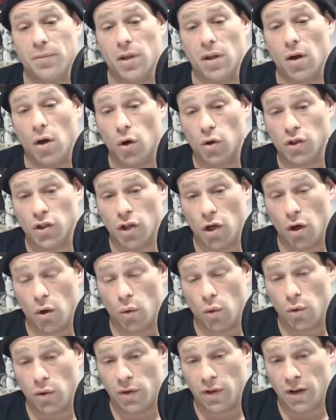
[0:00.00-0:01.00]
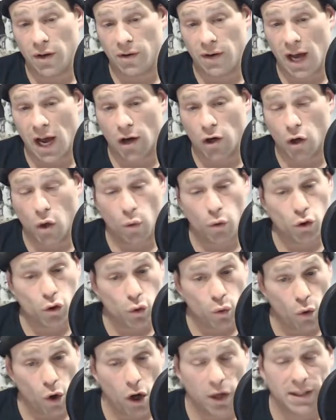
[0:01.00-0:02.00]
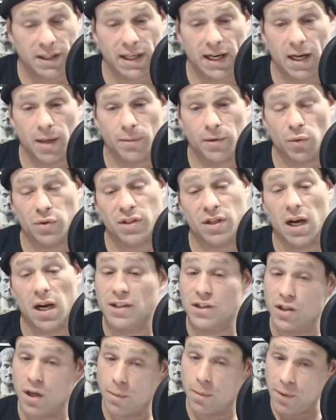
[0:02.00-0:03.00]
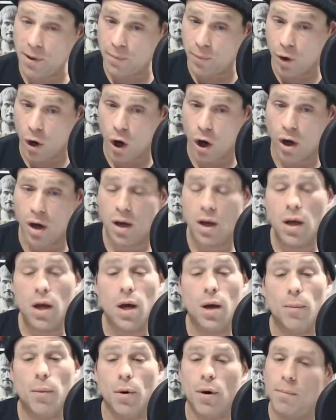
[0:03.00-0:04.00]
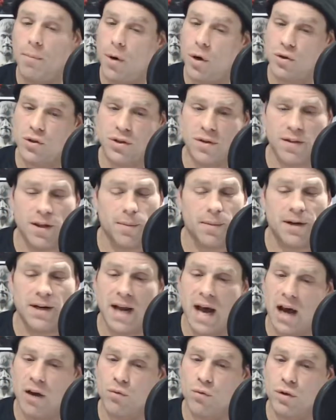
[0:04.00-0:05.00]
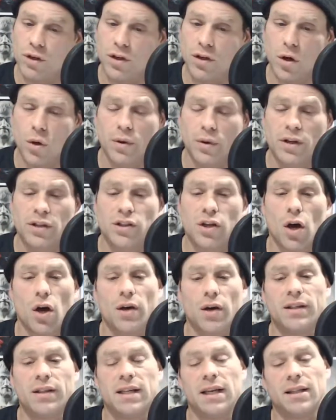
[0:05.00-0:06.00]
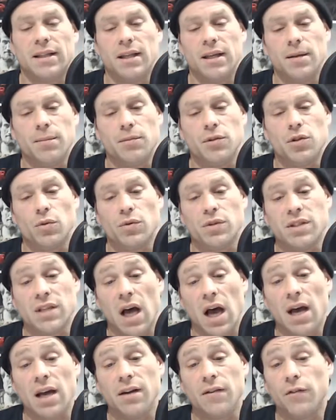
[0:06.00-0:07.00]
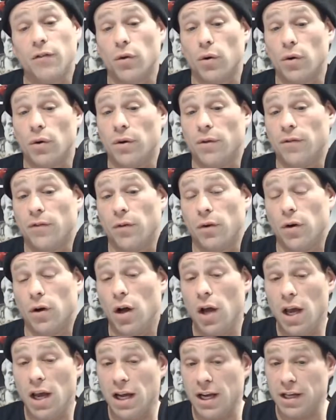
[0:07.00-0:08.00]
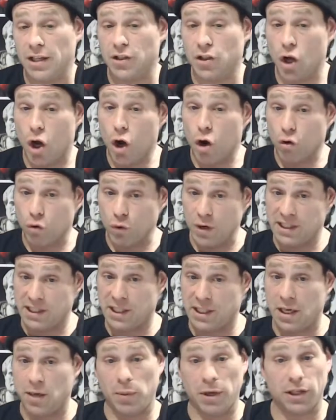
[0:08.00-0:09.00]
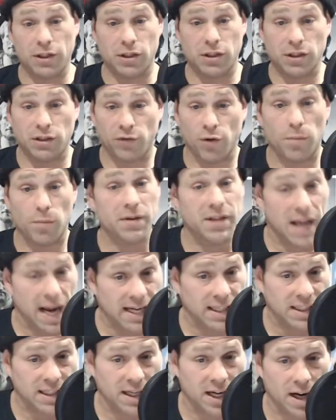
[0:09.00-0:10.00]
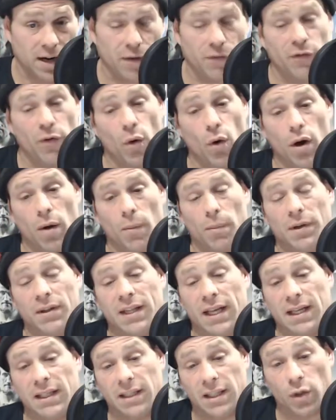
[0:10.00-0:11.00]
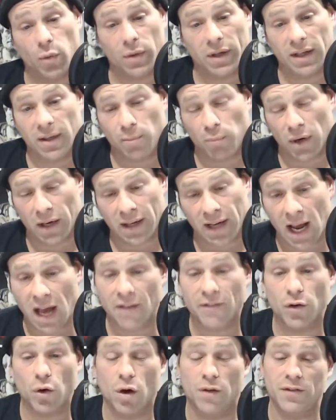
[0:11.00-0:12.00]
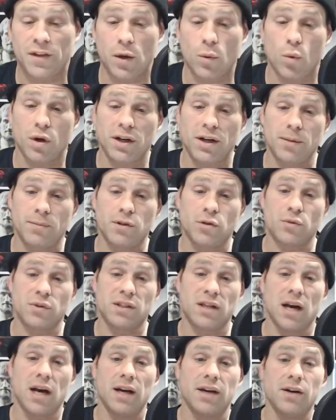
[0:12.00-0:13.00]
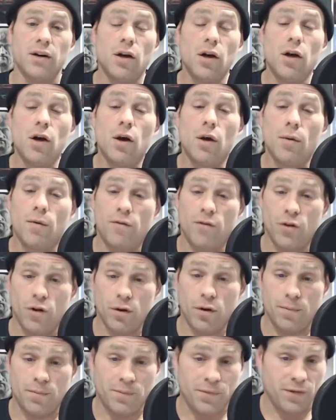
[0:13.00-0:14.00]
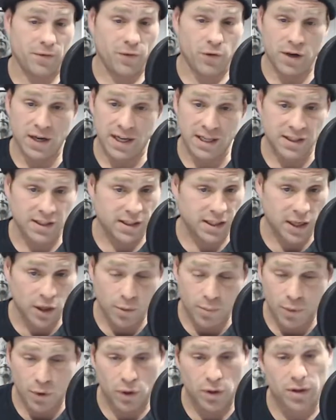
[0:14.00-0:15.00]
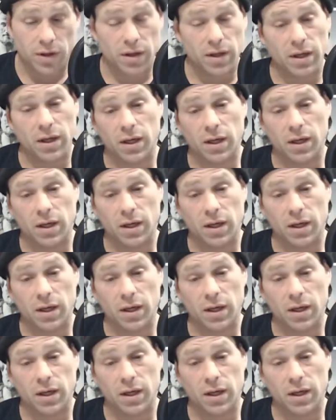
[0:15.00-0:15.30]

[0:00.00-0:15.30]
Also, they're not going too hard to get him to resign. Some people are, but most of them are not really going as hard to get him to resign for his recent pictures from 1984. But they did with Brett Kavanaugh. They wanted him to resign for his yearbook,